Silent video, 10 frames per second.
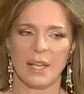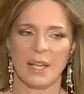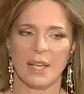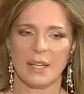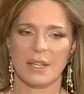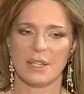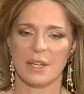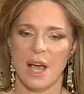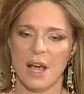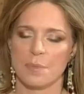He did
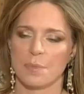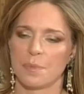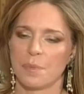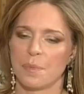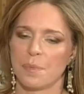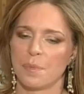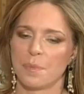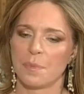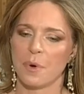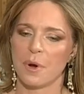not.
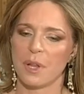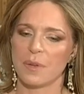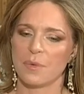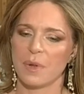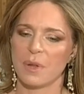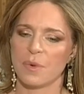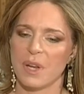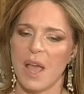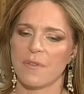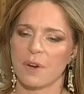He
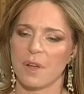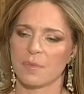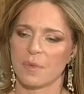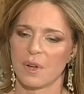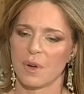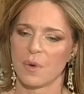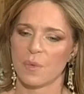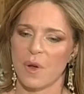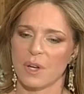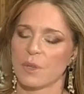would never have
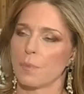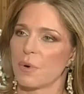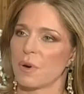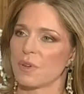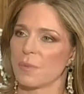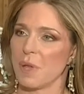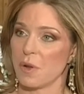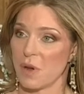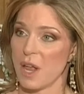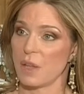wanted to burden me
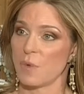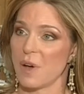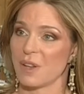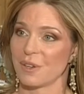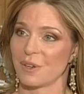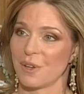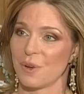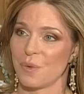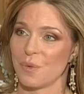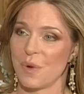or anyone
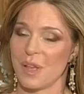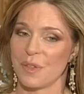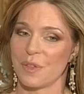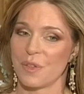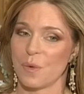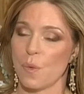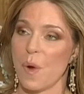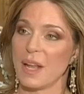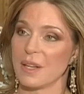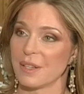with the
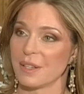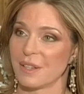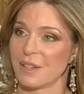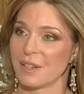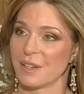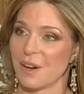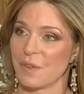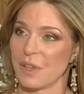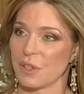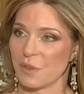weight
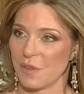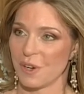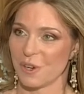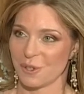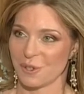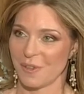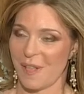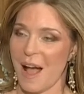of his fears.